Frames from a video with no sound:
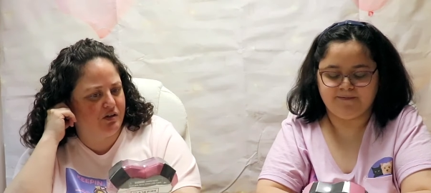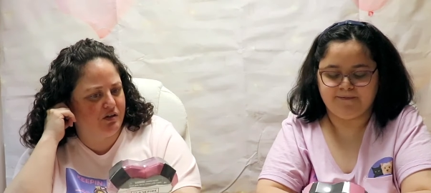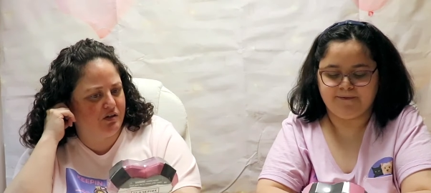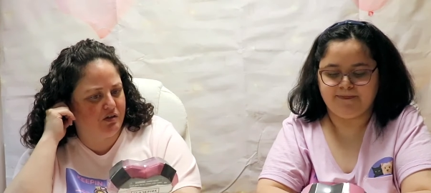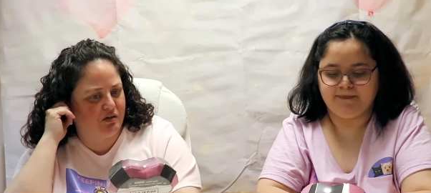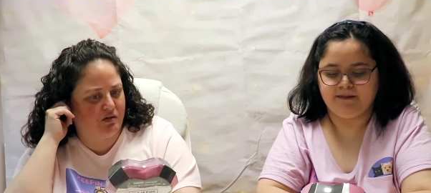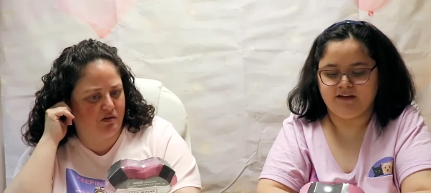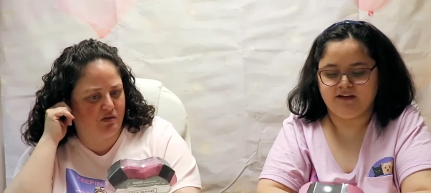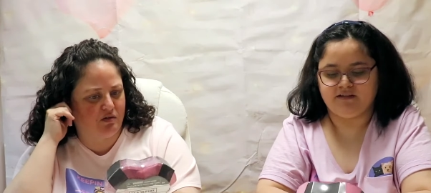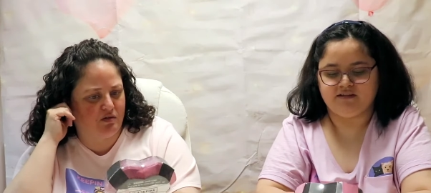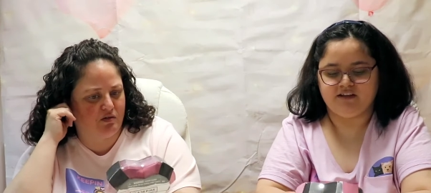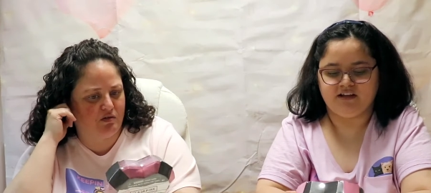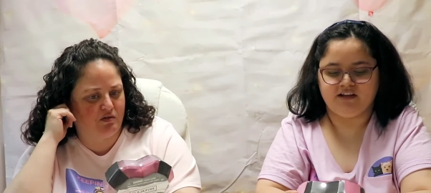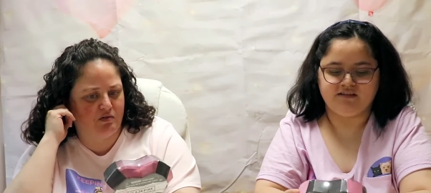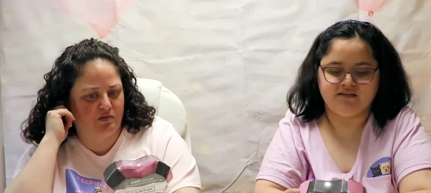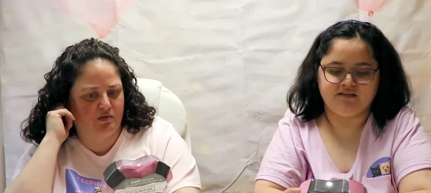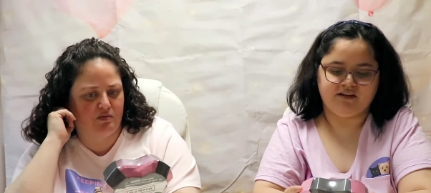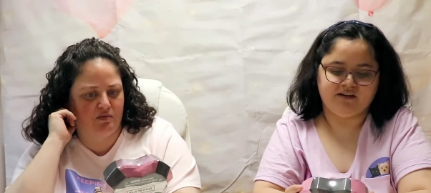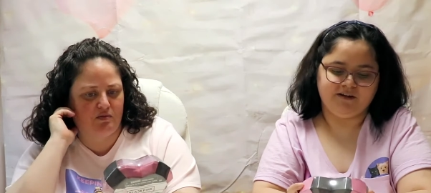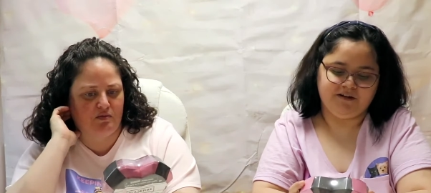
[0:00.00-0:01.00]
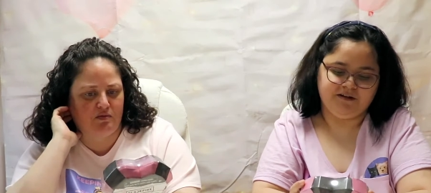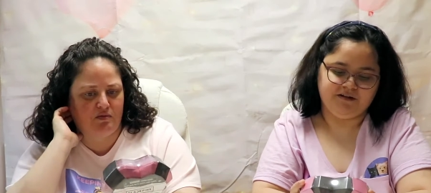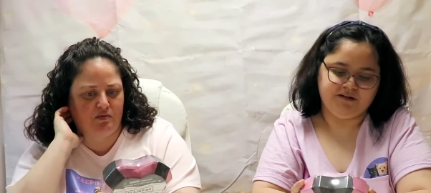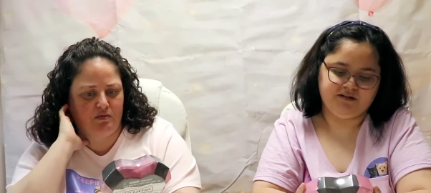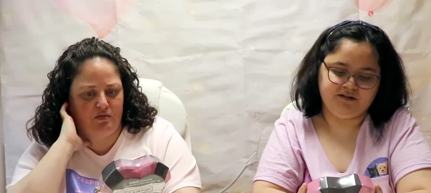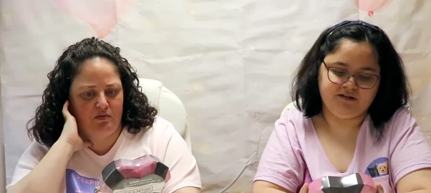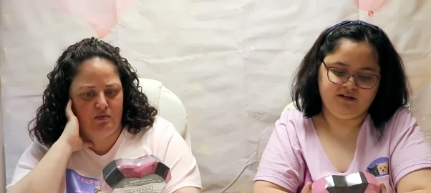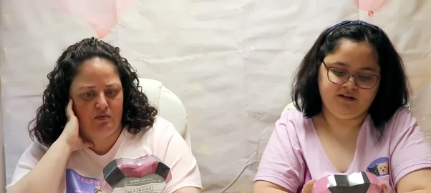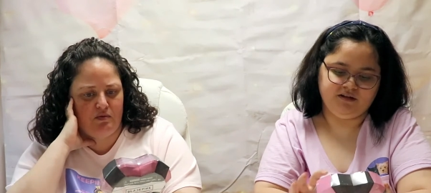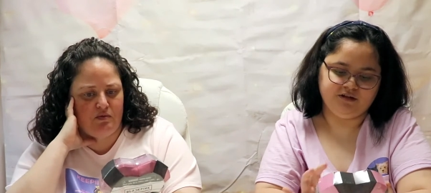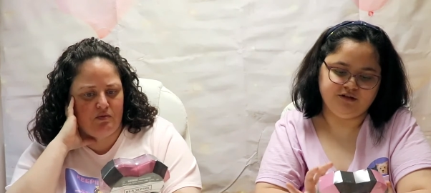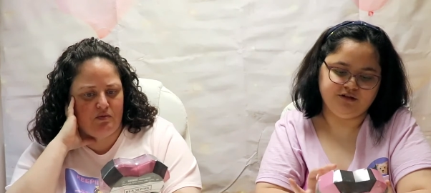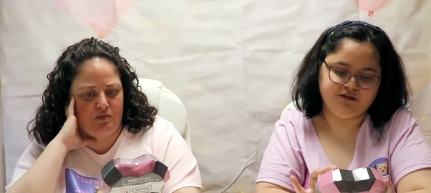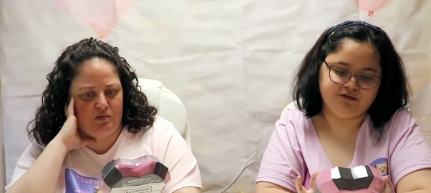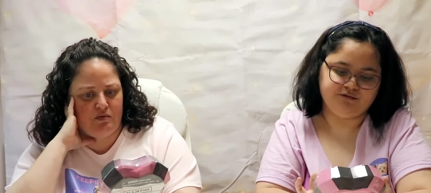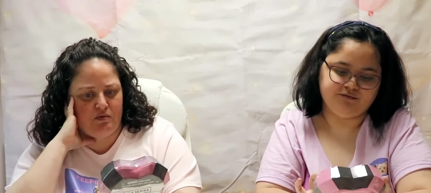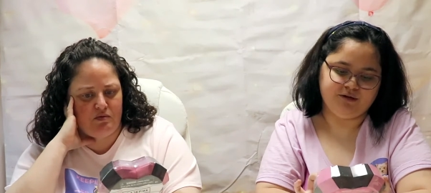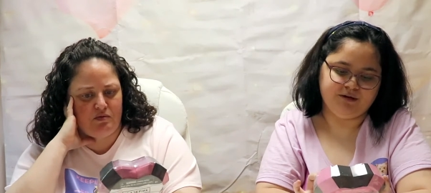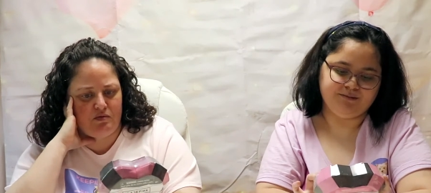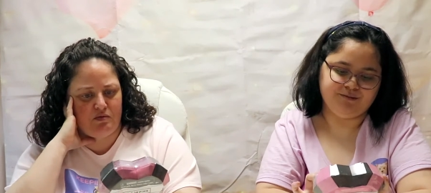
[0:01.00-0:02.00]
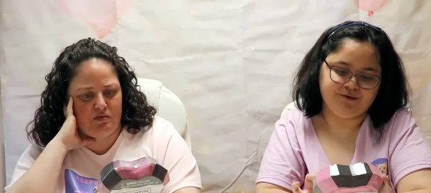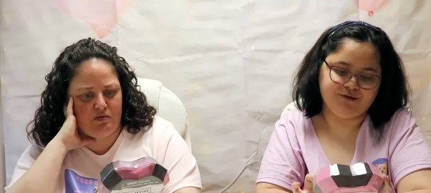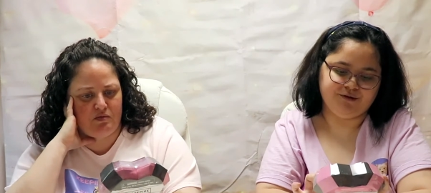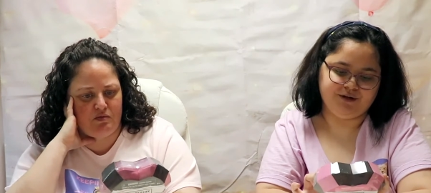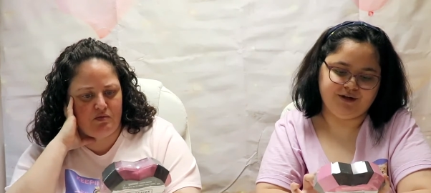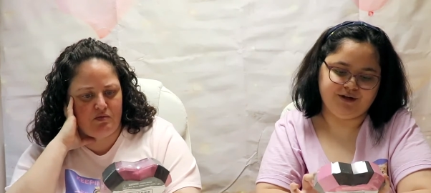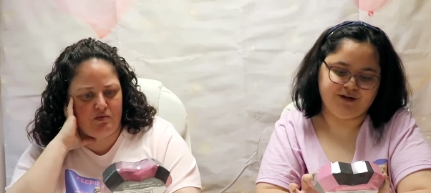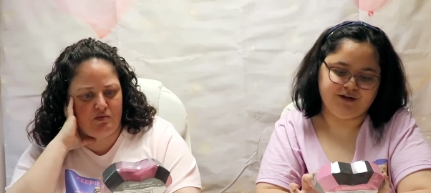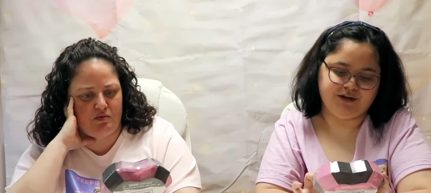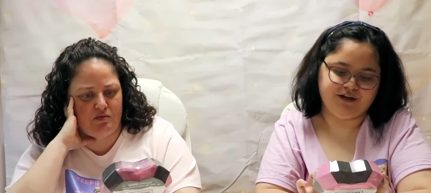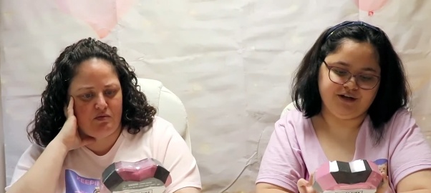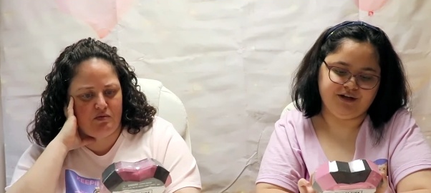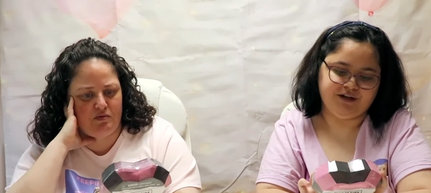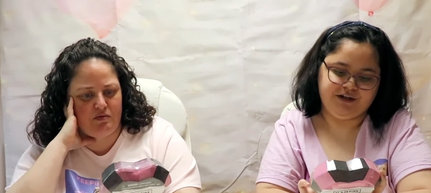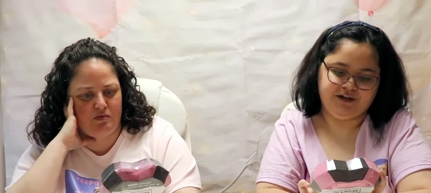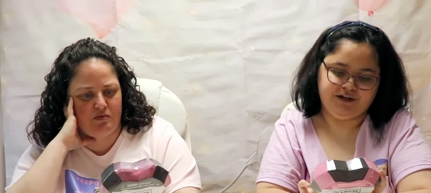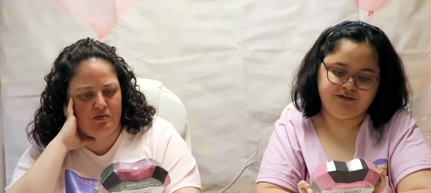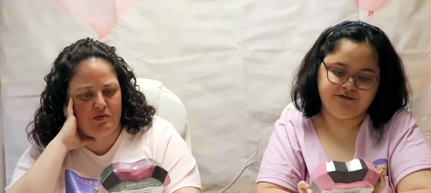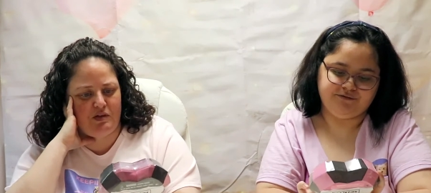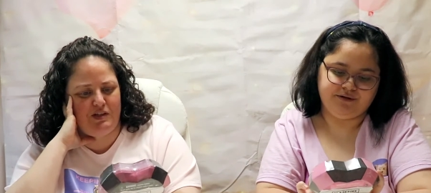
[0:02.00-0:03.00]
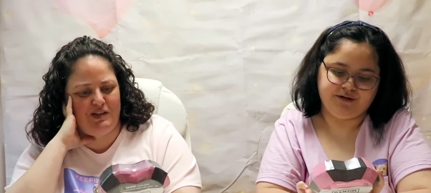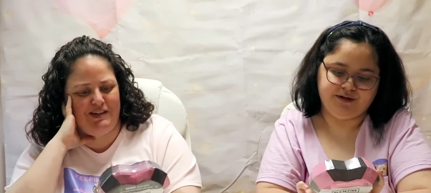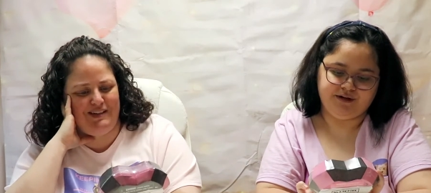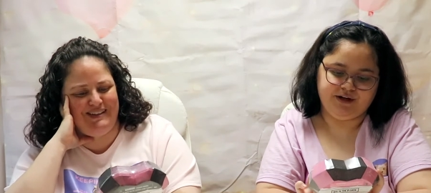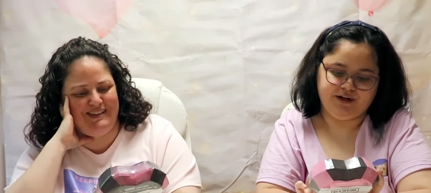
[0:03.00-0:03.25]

Speaker 1: A, it says that includes one broken heart cage, one